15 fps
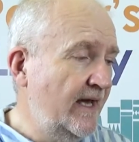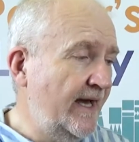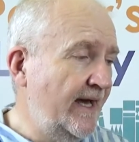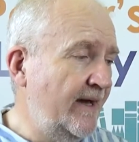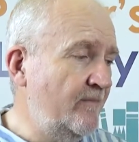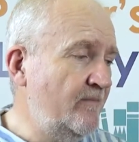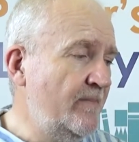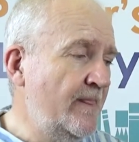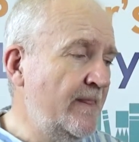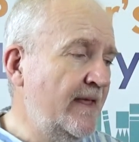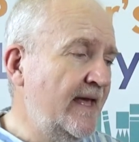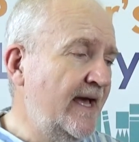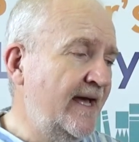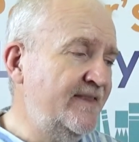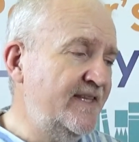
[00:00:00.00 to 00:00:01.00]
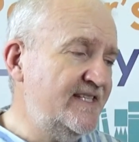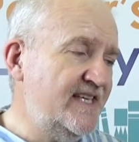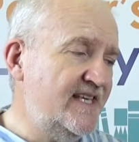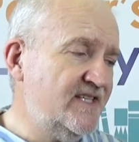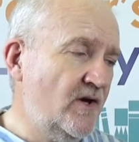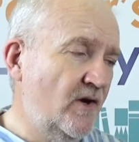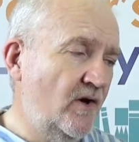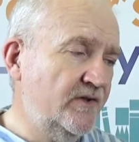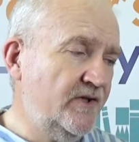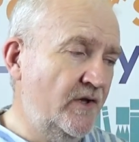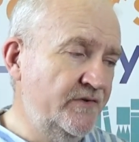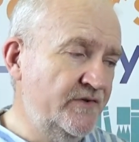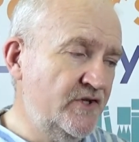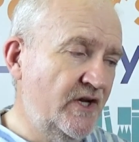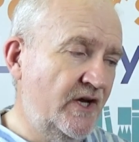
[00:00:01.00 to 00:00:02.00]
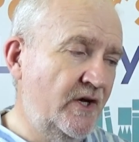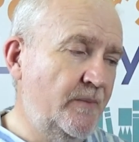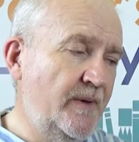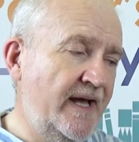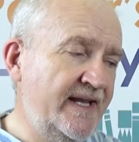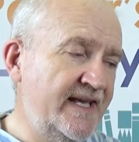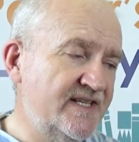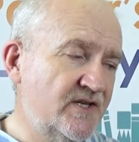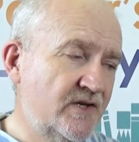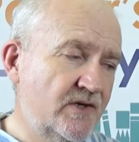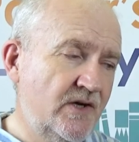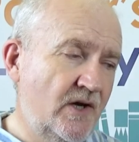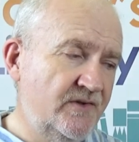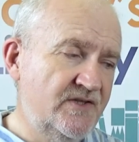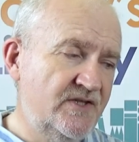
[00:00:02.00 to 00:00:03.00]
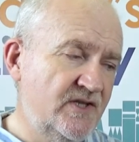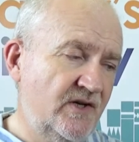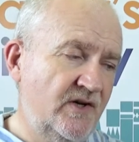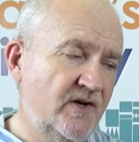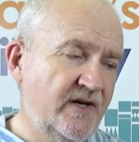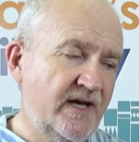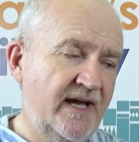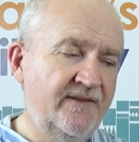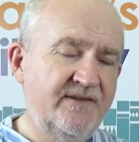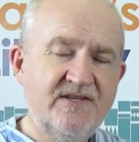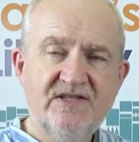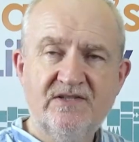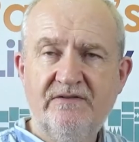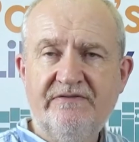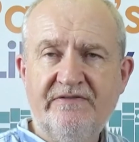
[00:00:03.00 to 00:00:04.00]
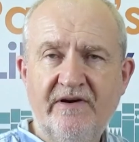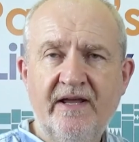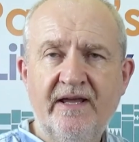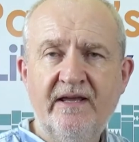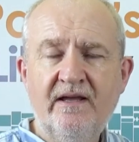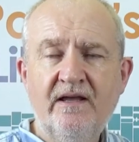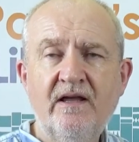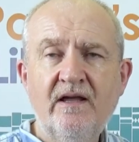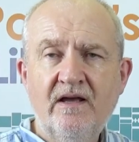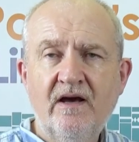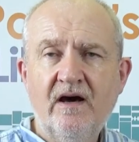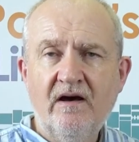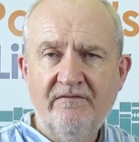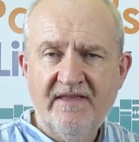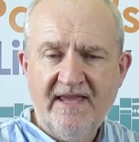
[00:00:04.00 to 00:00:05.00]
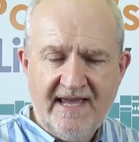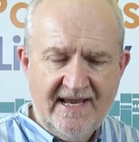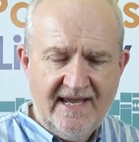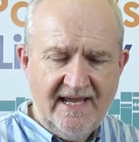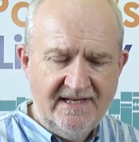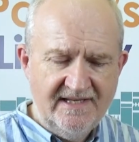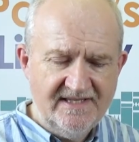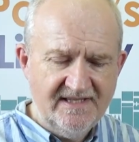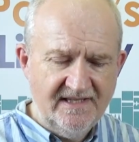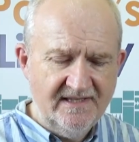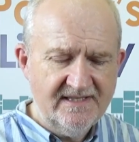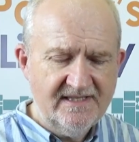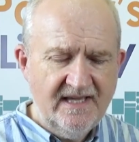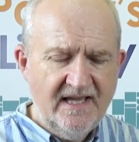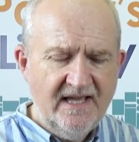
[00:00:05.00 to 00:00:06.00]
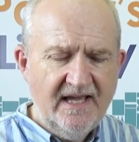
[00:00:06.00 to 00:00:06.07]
Um, and this is called On Job, and it's God talk and the suffering of the innocent.